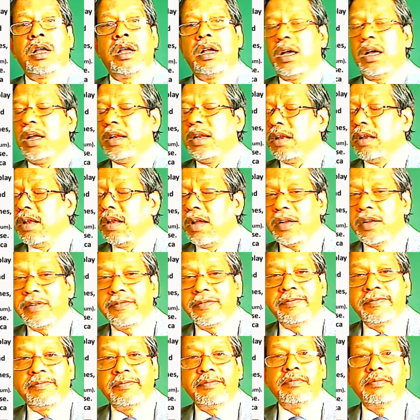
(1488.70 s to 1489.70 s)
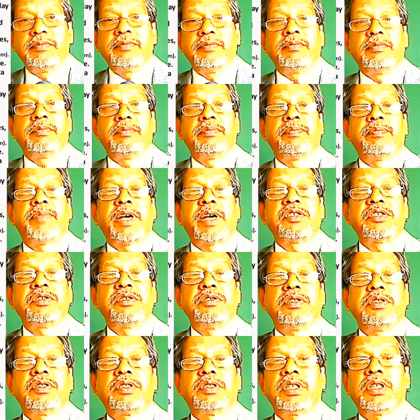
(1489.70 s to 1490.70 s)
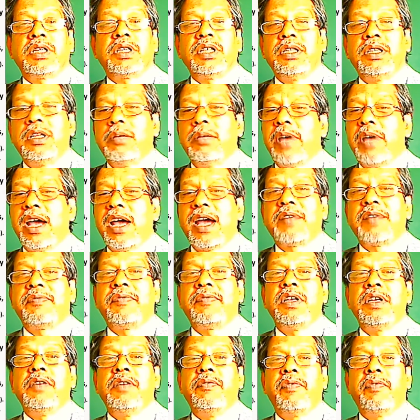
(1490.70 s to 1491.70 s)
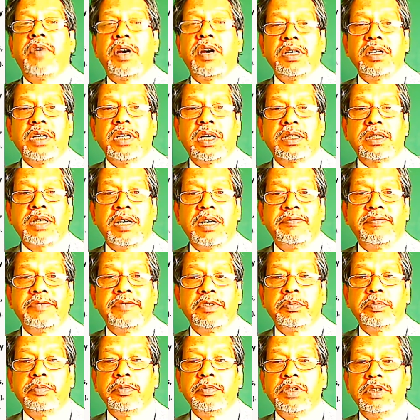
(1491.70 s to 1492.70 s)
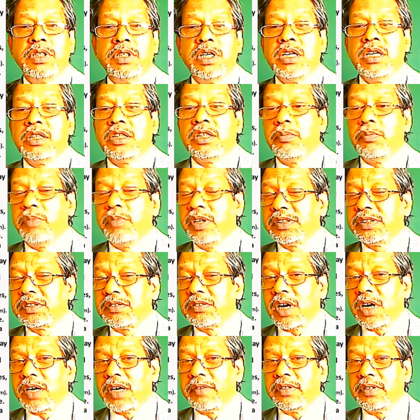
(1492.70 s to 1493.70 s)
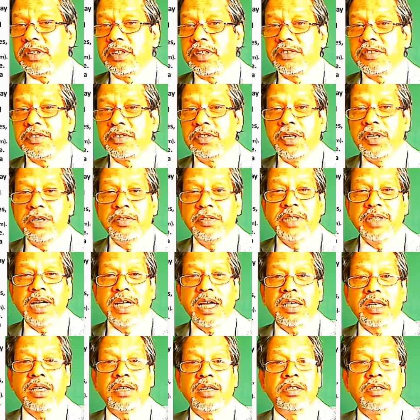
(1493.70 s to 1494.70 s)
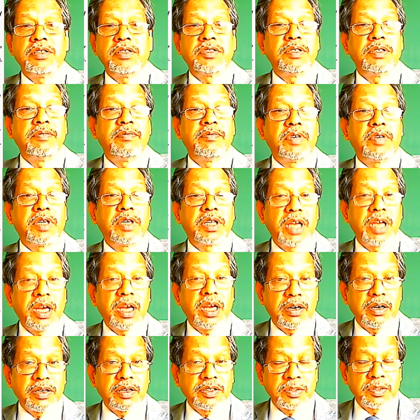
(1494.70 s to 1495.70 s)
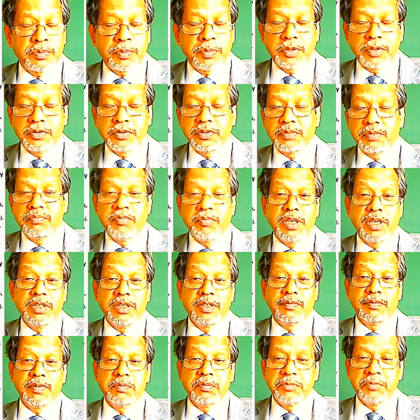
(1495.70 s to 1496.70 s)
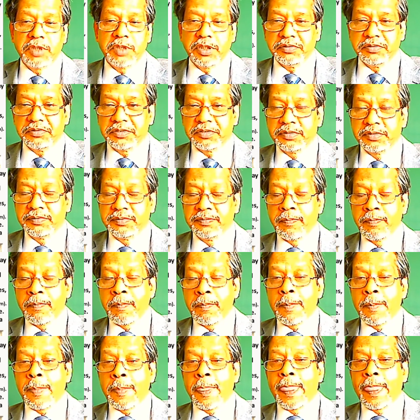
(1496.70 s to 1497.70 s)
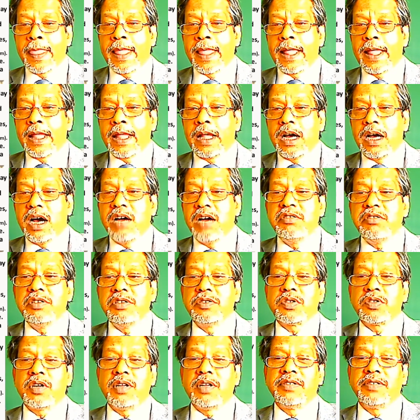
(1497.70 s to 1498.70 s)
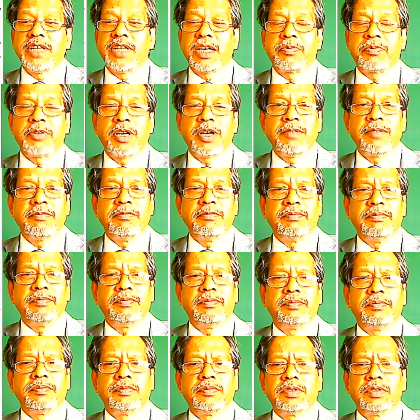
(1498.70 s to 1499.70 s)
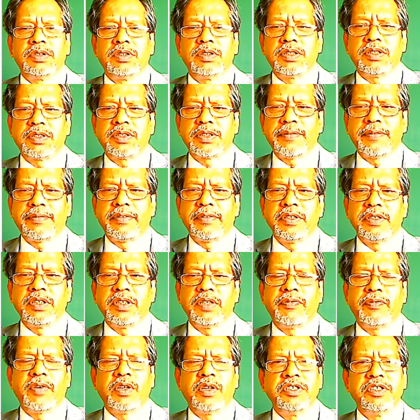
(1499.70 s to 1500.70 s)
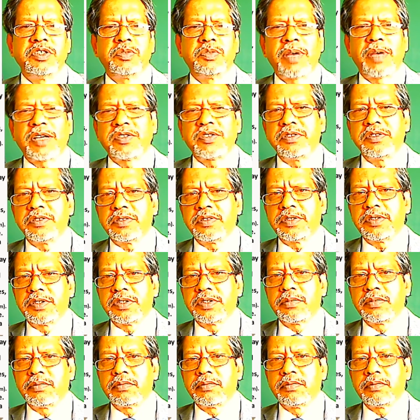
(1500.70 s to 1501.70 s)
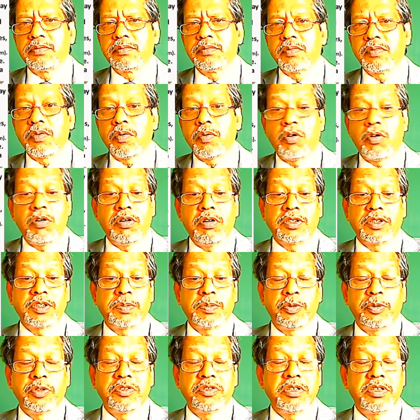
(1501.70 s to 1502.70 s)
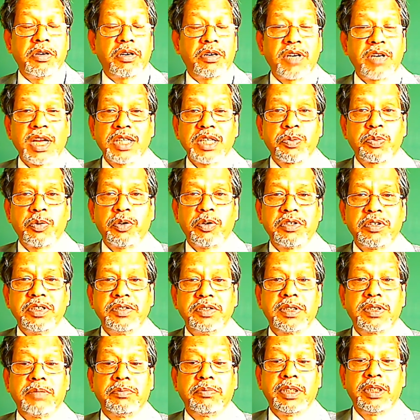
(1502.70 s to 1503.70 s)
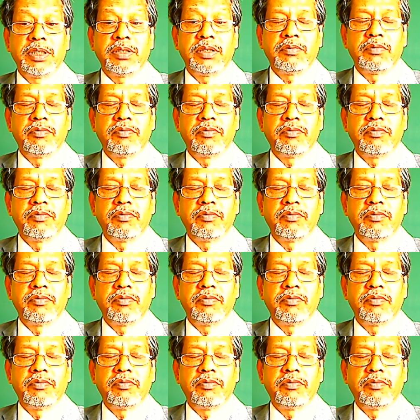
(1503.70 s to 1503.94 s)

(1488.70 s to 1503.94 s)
A lot of Passengers sitting in the back feel very uncomfortable. The bus driver doesn't know that and doesn't even care, I suppose. Many of them don't. How do you solve that problem? The suffering of all these passengers. Or suppose you're transporting something